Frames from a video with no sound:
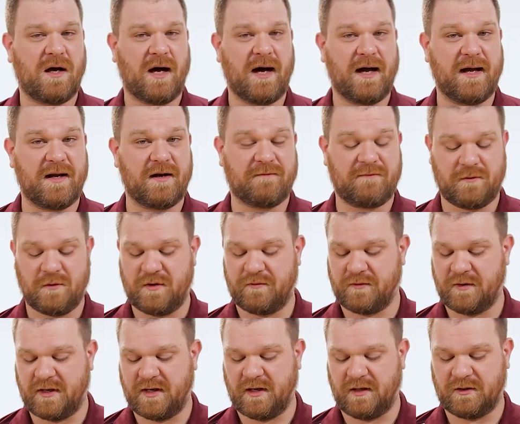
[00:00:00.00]
uh, in a few
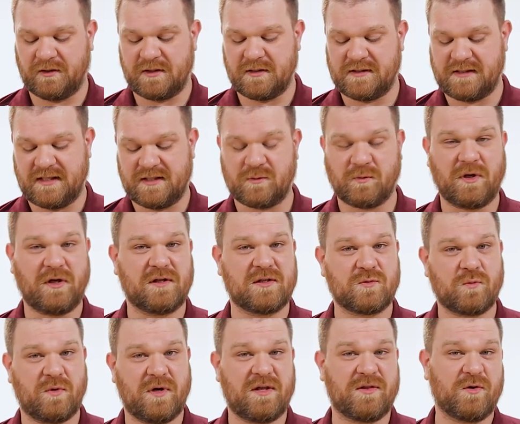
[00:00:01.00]
different colors as well as
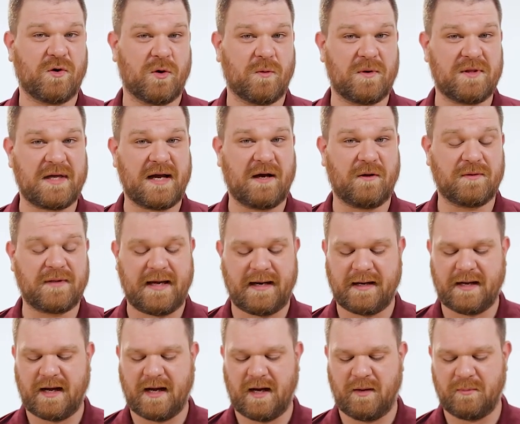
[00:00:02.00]
with or without that
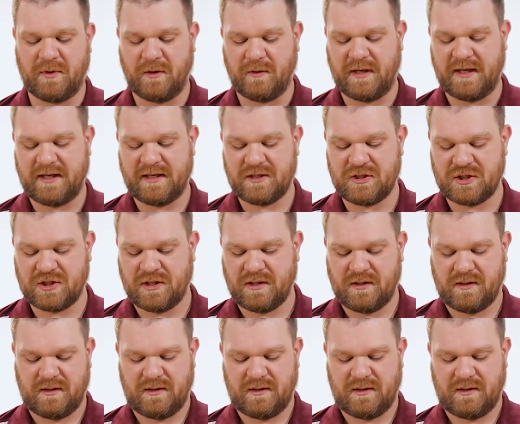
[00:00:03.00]
combo edge.